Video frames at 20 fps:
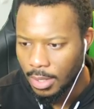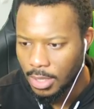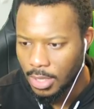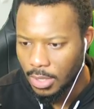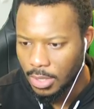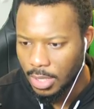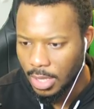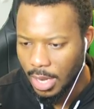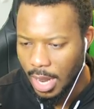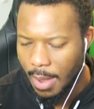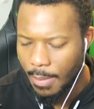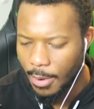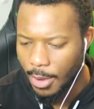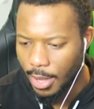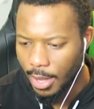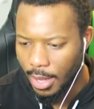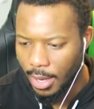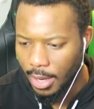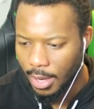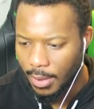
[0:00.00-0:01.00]
let's go to the
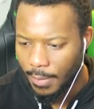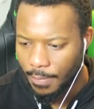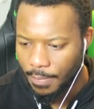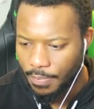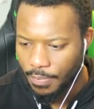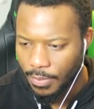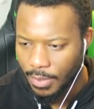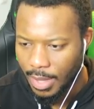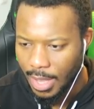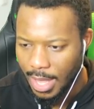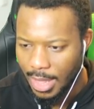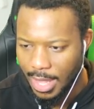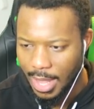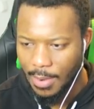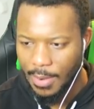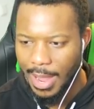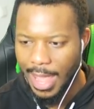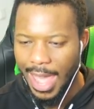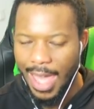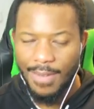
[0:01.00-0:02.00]
neighborhood. And
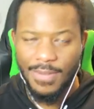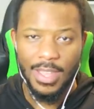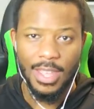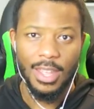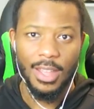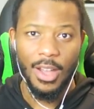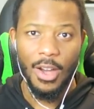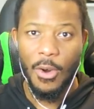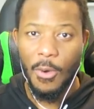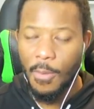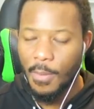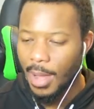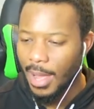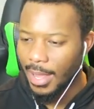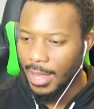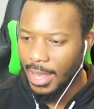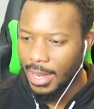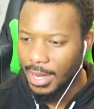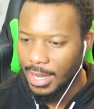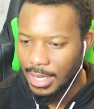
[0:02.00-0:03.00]
there we have it. Oh
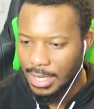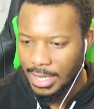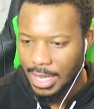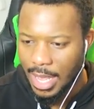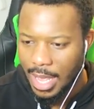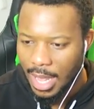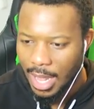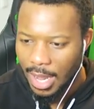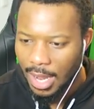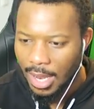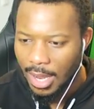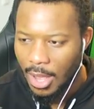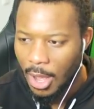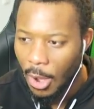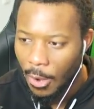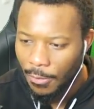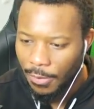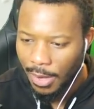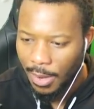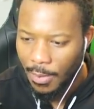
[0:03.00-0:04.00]
my goodness.
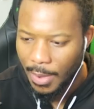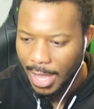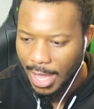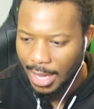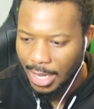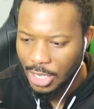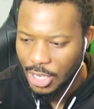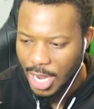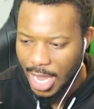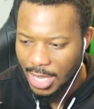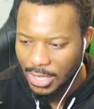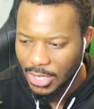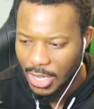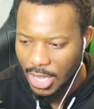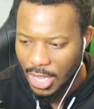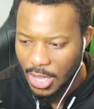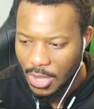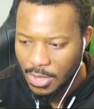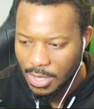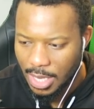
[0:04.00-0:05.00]
Hopefully we get a chance to
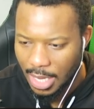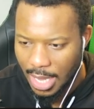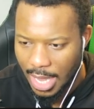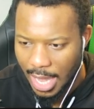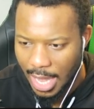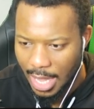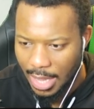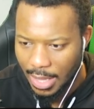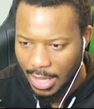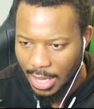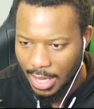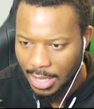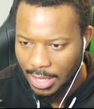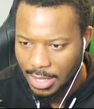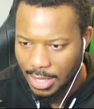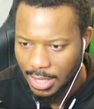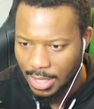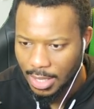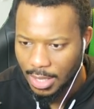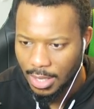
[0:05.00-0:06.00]
use the key in
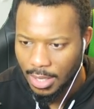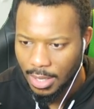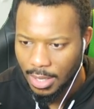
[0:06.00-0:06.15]
this.